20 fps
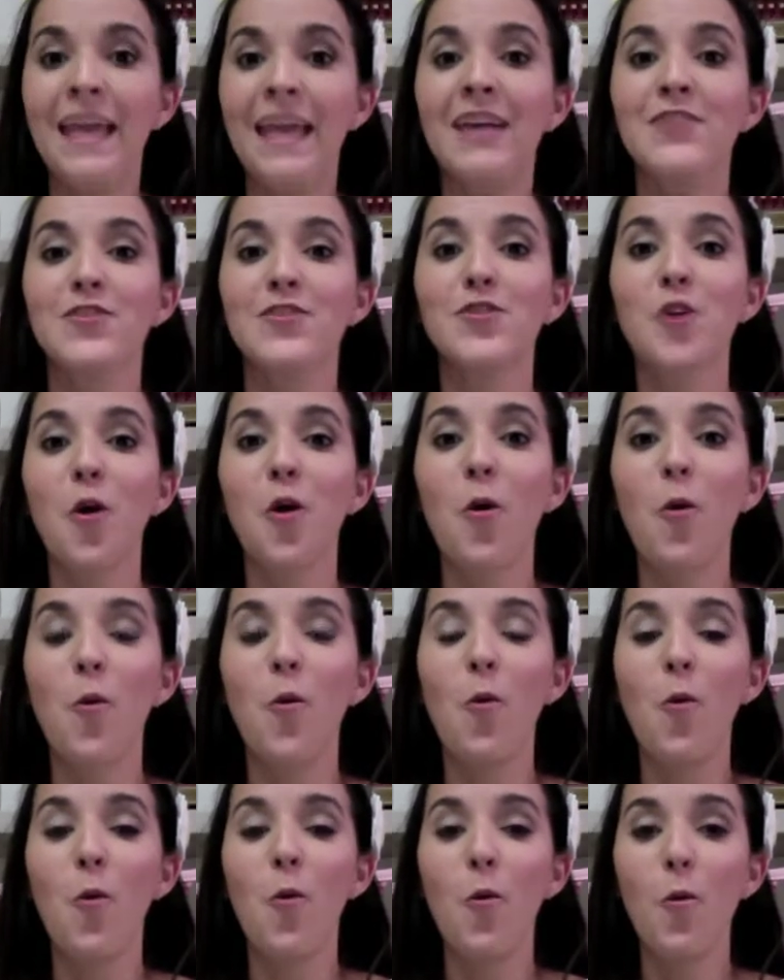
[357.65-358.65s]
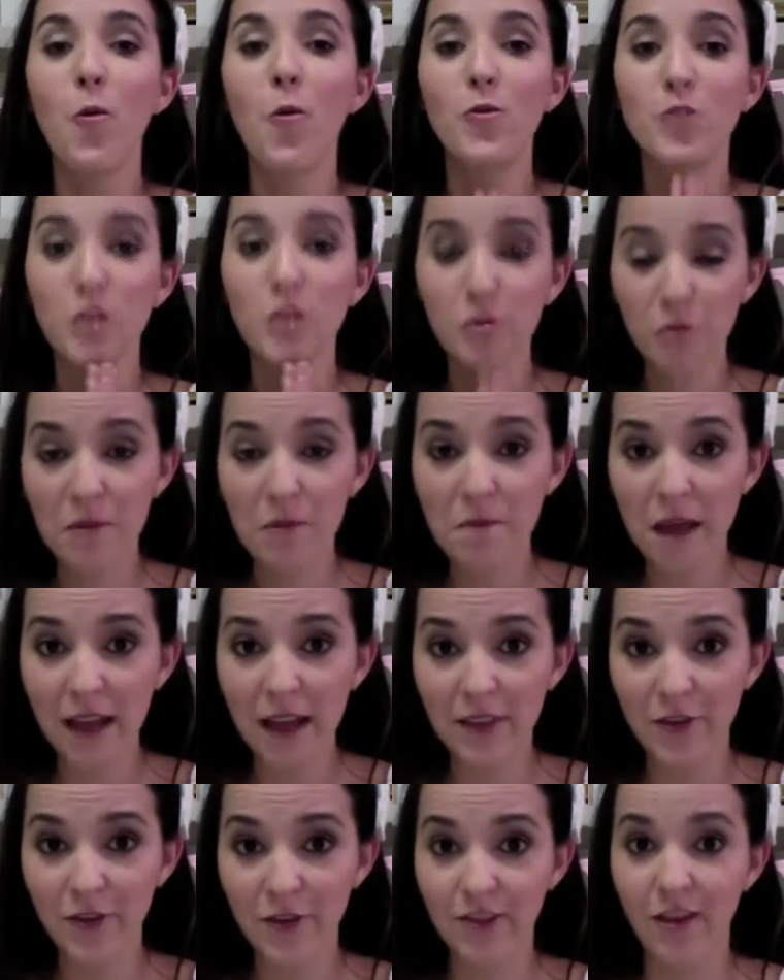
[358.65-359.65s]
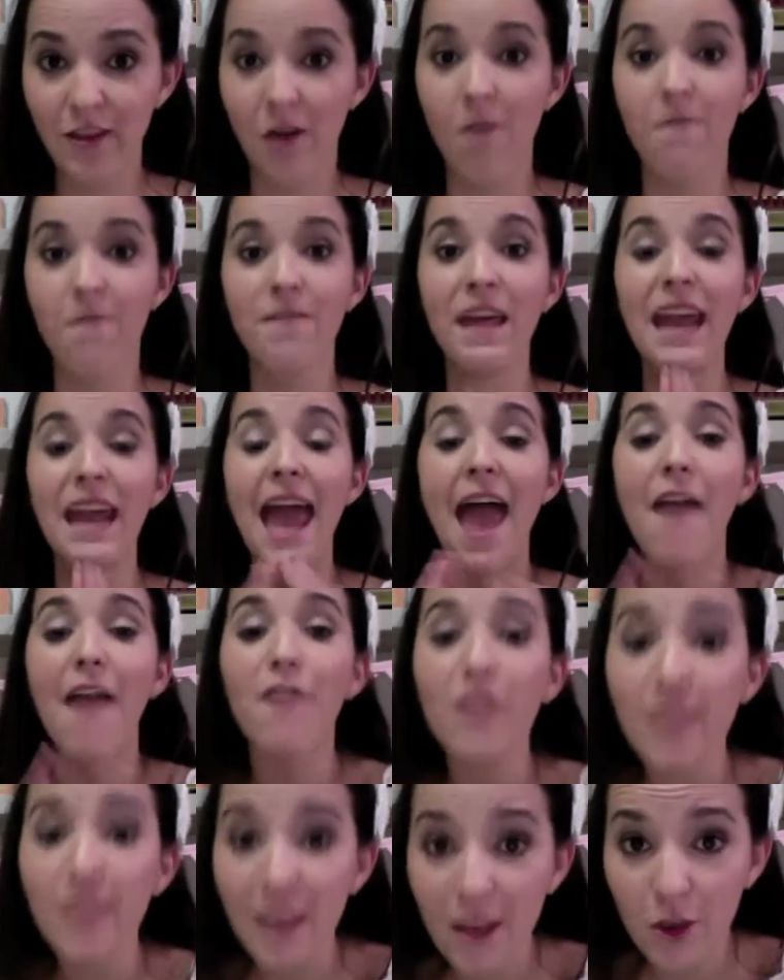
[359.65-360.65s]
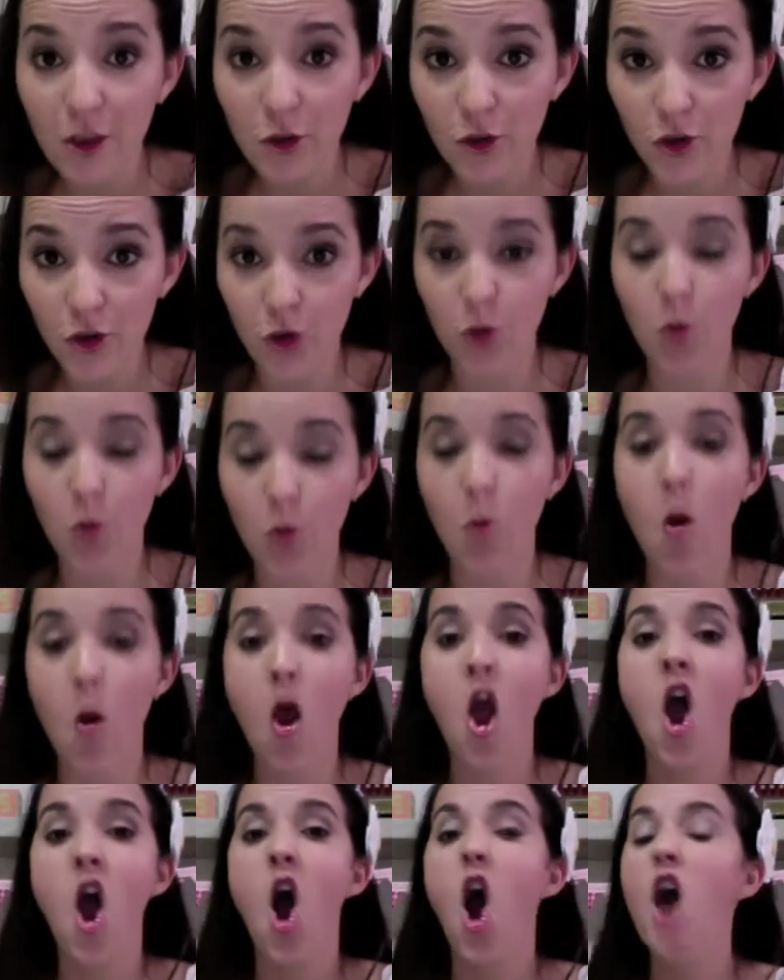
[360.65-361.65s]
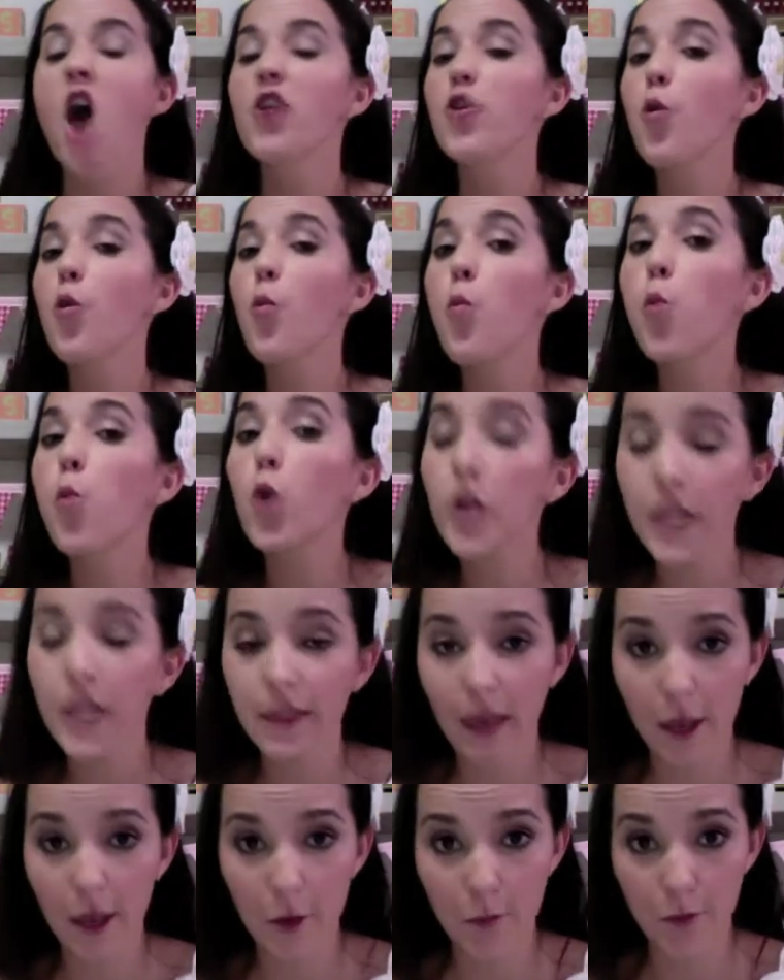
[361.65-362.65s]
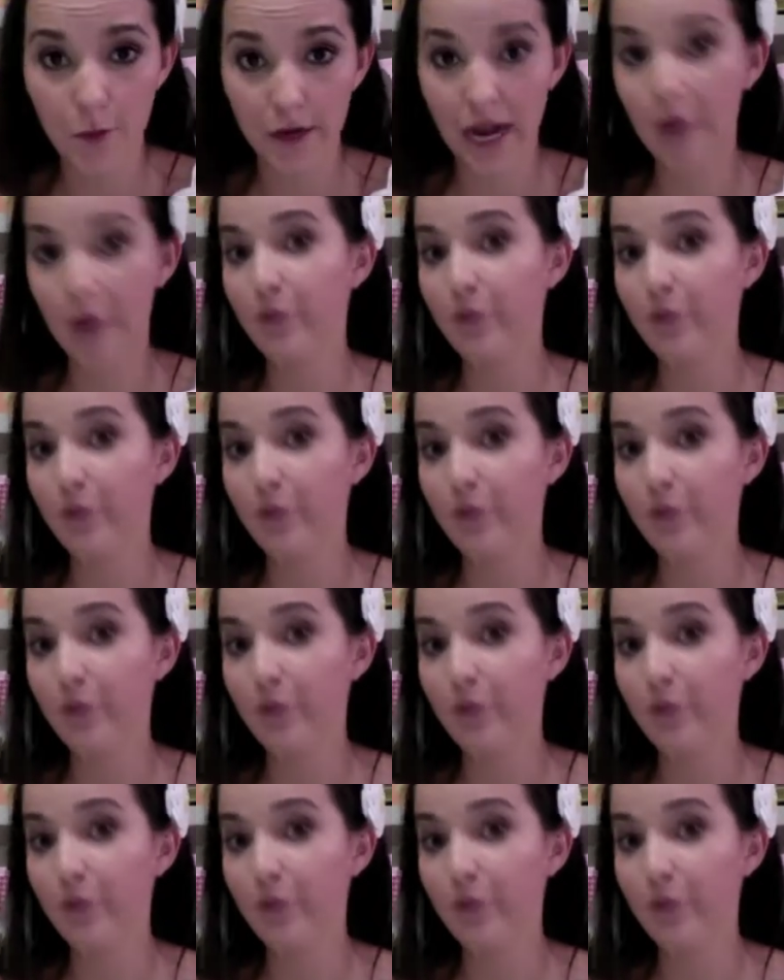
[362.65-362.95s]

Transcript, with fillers: So just remind yourself that everything you do, all the work that you put out